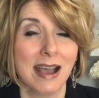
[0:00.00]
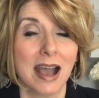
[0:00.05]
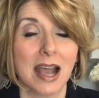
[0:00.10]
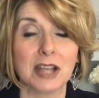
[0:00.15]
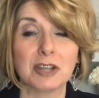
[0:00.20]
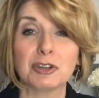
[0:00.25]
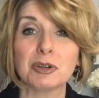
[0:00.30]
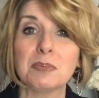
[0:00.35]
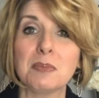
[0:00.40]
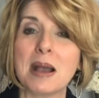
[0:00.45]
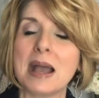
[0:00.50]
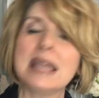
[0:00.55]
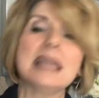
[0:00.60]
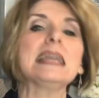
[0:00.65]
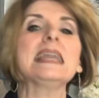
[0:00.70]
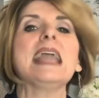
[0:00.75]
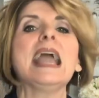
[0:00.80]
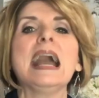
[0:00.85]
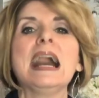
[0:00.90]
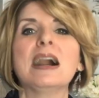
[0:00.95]
under My
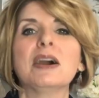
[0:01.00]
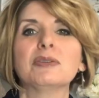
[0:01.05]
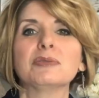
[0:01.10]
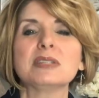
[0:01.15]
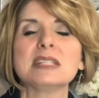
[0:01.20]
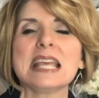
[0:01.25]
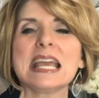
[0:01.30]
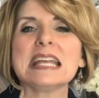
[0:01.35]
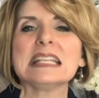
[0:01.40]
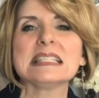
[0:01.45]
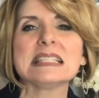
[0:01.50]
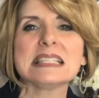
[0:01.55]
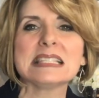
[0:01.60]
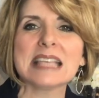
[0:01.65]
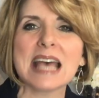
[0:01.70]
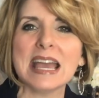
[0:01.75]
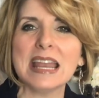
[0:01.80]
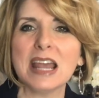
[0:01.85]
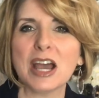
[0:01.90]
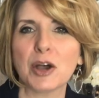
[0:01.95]
Account and
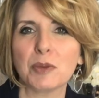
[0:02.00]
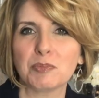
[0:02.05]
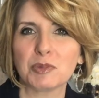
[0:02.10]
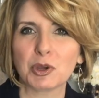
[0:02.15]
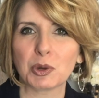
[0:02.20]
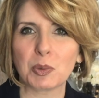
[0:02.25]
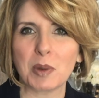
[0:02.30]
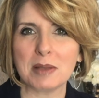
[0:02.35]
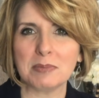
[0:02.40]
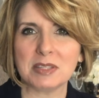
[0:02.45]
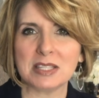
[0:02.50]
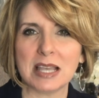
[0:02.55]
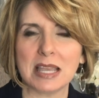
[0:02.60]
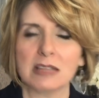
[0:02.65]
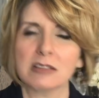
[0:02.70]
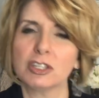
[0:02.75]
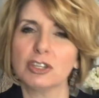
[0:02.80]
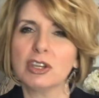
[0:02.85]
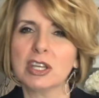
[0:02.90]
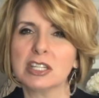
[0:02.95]
set up your website.
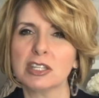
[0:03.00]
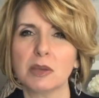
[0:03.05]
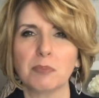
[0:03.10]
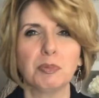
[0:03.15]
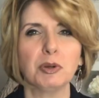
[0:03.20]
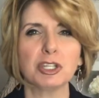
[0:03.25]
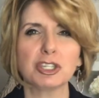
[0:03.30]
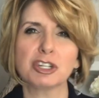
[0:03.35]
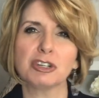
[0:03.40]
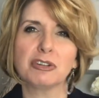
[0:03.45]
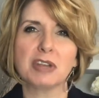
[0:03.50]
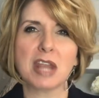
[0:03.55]
So you get to put your